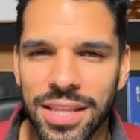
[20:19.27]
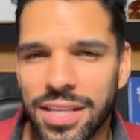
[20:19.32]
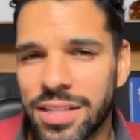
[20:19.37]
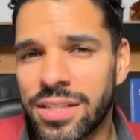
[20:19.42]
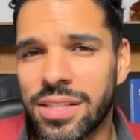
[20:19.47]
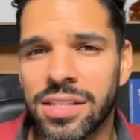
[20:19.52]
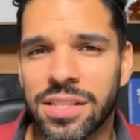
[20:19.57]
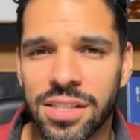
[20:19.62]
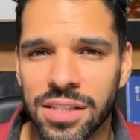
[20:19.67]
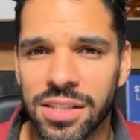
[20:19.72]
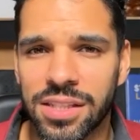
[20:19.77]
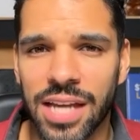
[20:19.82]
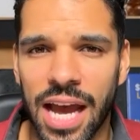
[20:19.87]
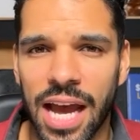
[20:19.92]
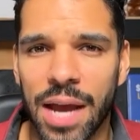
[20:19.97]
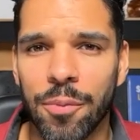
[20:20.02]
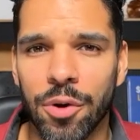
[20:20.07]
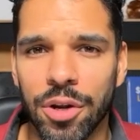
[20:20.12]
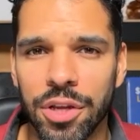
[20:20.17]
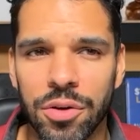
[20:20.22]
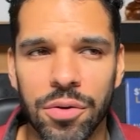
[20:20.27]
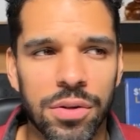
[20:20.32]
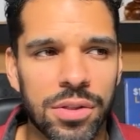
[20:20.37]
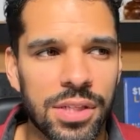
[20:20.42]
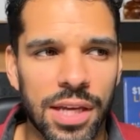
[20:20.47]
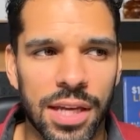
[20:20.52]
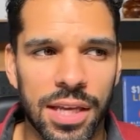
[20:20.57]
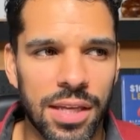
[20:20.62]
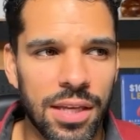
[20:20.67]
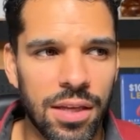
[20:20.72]
This is the time where you would
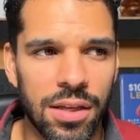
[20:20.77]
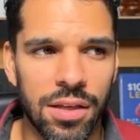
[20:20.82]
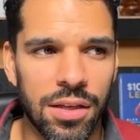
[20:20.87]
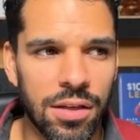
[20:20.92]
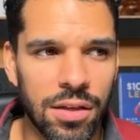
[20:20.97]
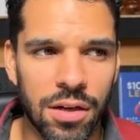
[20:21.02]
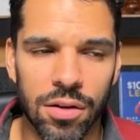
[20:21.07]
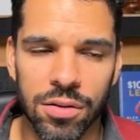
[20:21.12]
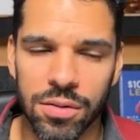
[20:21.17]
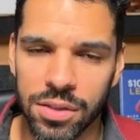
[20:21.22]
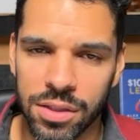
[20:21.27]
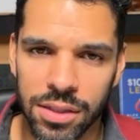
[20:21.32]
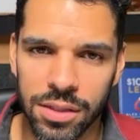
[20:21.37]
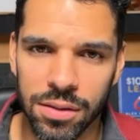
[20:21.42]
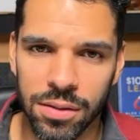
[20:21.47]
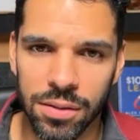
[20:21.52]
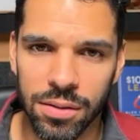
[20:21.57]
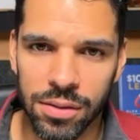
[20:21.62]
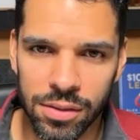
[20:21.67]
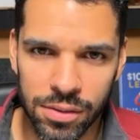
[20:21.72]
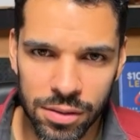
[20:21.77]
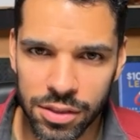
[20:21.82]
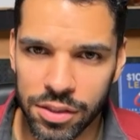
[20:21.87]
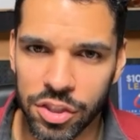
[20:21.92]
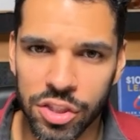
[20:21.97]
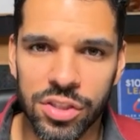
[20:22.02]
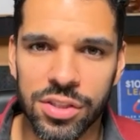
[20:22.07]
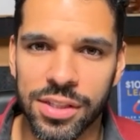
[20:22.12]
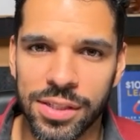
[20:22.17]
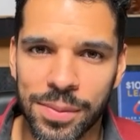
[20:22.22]
say,
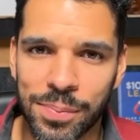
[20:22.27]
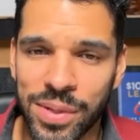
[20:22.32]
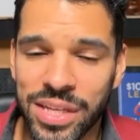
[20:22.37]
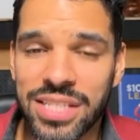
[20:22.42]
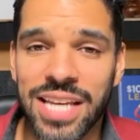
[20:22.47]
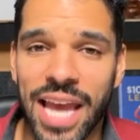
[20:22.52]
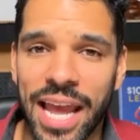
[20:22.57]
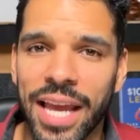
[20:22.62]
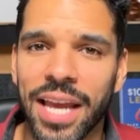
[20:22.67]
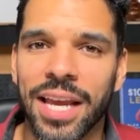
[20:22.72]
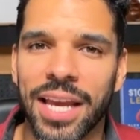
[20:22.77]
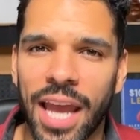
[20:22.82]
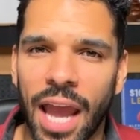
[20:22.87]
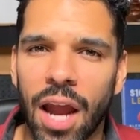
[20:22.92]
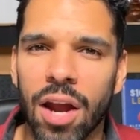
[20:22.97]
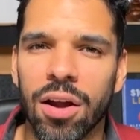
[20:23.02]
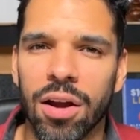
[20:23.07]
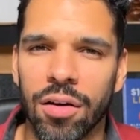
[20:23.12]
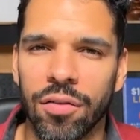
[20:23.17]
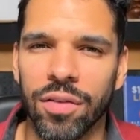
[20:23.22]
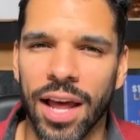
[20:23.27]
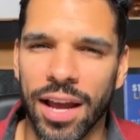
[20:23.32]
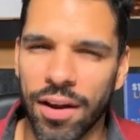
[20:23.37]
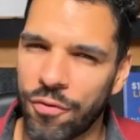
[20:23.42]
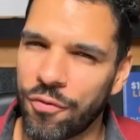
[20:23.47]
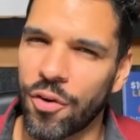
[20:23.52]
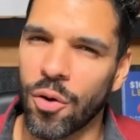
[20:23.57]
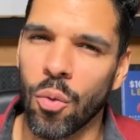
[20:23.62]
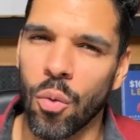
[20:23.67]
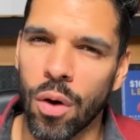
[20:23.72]
just be taken care of. Like
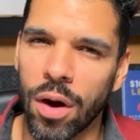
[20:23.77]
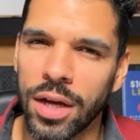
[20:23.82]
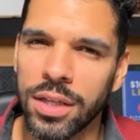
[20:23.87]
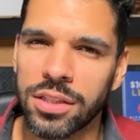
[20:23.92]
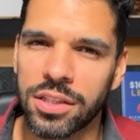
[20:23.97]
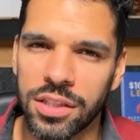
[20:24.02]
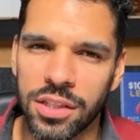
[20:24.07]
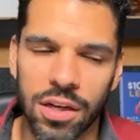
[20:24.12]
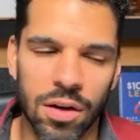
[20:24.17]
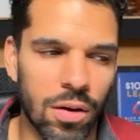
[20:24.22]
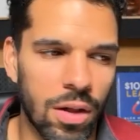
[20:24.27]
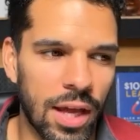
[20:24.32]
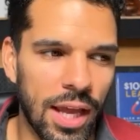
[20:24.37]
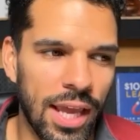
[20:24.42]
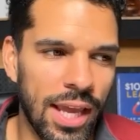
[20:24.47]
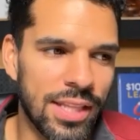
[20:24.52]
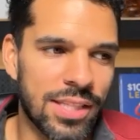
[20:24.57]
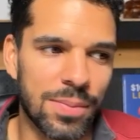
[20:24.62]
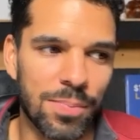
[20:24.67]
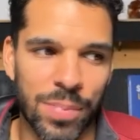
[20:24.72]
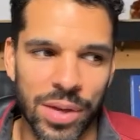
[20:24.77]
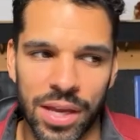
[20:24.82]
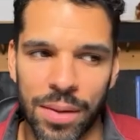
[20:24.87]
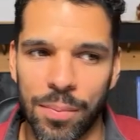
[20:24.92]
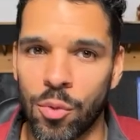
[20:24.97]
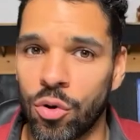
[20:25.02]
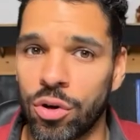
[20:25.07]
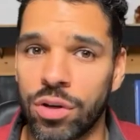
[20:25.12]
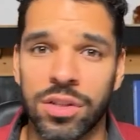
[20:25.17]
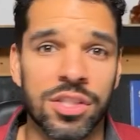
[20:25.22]
for once, it's a bit
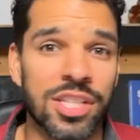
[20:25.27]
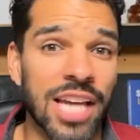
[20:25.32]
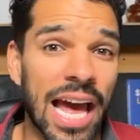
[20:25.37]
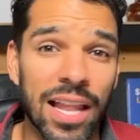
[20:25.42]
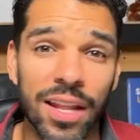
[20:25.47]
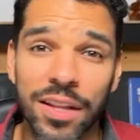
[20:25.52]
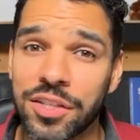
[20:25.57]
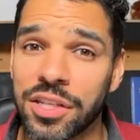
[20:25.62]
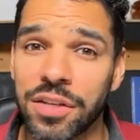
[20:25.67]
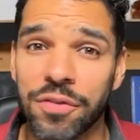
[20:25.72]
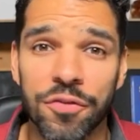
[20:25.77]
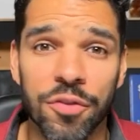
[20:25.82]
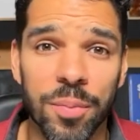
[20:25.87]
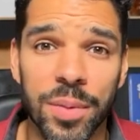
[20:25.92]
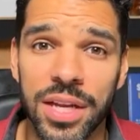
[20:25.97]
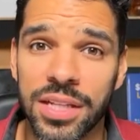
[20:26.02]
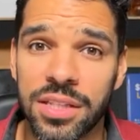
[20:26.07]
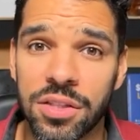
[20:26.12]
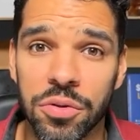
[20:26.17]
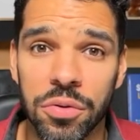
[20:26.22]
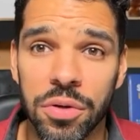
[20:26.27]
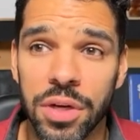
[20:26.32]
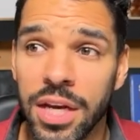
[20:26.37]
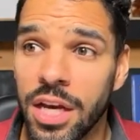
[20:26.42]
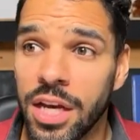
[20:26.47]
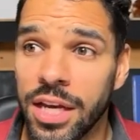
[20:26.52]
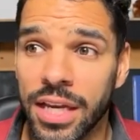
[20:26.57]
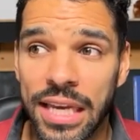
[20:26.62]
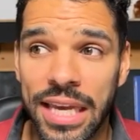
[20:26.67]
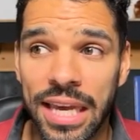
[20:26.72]
more challenging for me to
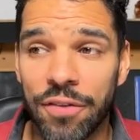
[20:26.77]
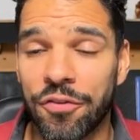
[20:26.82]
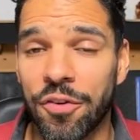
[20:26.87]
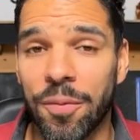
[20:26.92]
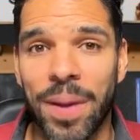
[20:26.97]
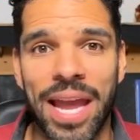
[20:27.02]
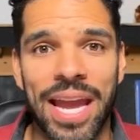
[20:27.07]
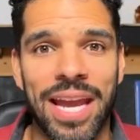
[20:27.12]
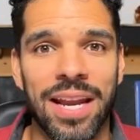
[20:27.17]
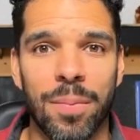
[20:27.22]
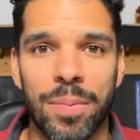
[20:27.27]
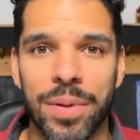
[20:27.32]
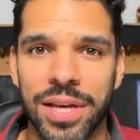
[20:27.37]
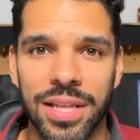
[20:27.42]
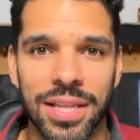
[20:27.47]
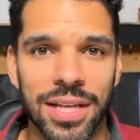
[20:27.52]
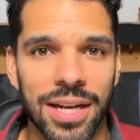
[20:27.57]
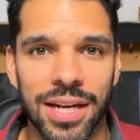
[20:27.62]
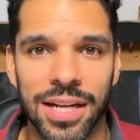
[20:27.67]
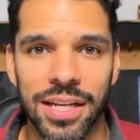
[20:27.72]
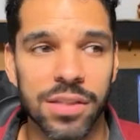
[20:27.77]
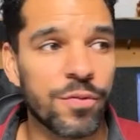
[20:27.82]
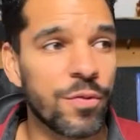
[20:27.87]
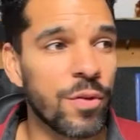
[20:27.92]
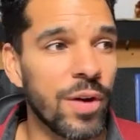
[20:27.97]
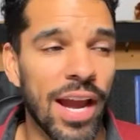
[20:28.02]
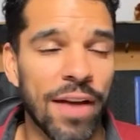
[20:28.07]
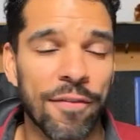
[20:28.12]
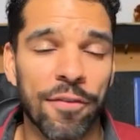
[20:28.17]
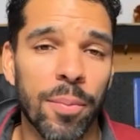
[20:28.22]
get from A to B than it is
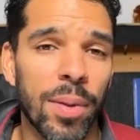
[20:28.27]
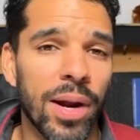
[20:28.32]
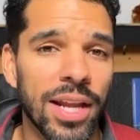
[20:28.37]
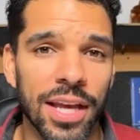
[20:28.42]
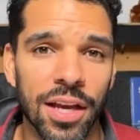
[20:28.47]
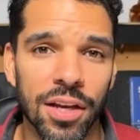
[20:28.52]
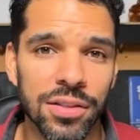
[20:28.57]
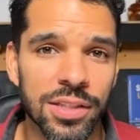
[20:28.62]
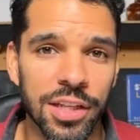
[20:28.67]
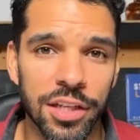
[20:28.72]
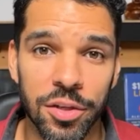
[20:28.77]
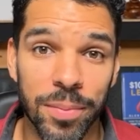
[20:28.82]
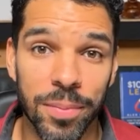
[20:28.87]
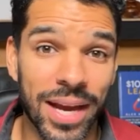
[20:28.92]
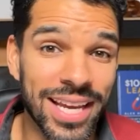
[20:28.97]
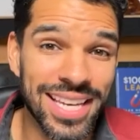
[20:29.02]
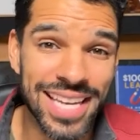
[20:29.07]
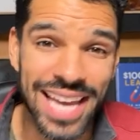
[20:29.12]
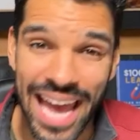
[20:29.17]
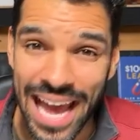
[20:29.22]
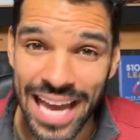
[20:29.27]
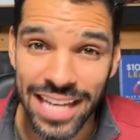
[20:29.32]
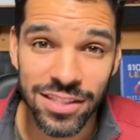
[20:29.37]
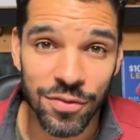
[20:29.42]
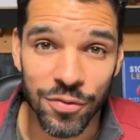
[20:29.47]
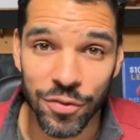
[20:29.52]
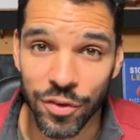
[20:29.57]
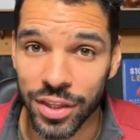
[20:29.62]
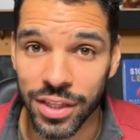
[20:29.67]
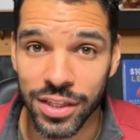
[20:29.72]
for everybody else that you might
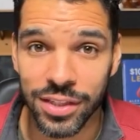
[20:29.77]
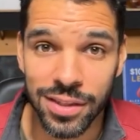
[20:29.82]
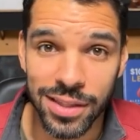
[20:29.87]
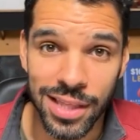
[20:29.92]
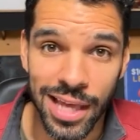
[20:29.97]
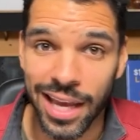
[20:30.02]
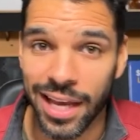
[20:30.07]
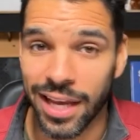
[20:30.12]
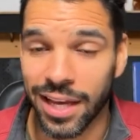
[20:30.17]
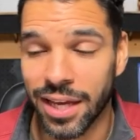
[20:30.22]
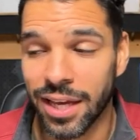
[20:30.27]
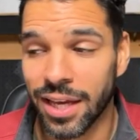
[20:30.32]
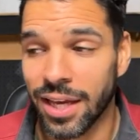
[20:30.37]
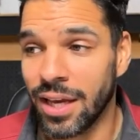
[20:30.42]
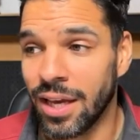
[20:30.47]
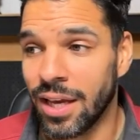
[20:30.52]
cast for this thing.